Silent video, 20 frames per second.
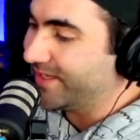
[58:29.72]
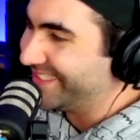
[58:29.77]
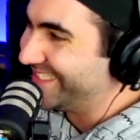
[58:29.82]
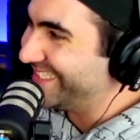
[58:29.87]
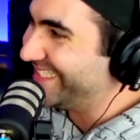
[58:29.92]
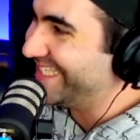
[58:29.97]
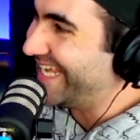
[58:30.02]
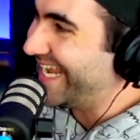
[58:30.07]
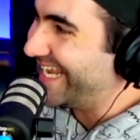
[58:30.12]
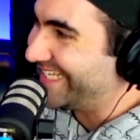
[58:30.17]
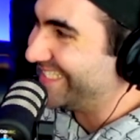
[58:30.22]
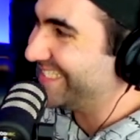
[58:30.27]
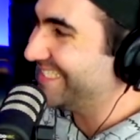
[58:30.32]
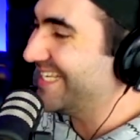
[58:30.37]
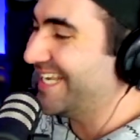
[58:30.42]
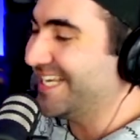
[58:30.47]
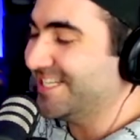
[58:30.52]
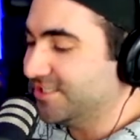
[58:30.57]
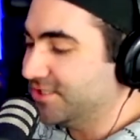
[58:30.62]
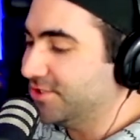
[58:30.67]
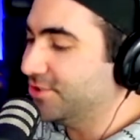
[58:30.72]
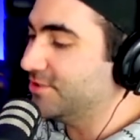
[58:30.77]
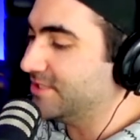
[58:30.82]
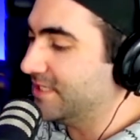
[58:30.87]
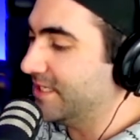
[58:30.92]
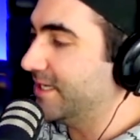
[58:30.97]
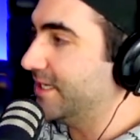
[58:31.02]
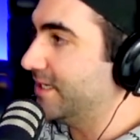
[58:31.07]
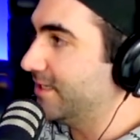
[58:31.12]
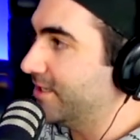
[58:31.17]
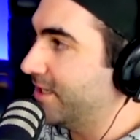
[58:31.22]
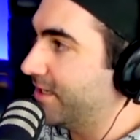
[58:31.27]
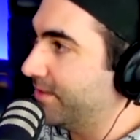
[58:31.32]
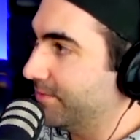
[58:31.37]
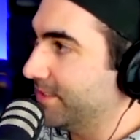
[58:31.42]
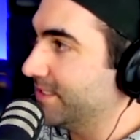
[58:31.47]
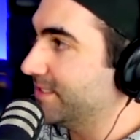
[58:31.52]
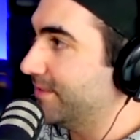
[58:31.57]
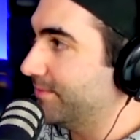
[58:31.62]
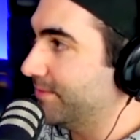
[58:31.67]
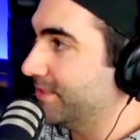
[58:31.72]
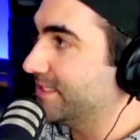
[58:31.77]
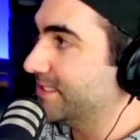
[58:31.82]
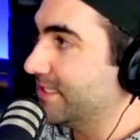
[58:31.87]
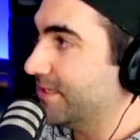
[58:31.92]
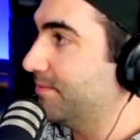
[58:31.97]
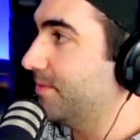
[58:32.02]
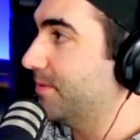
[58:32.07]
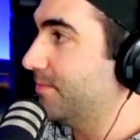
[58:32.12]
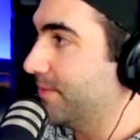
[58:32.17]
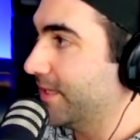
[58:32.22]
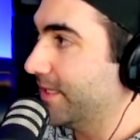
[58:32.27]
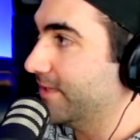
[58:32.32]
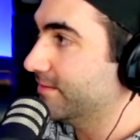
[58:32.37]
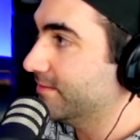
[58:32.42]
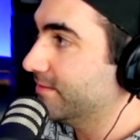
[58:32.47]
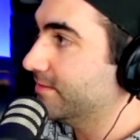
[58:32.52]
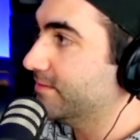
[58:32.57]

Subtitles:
6 is usually going to be something that's going to be a bit...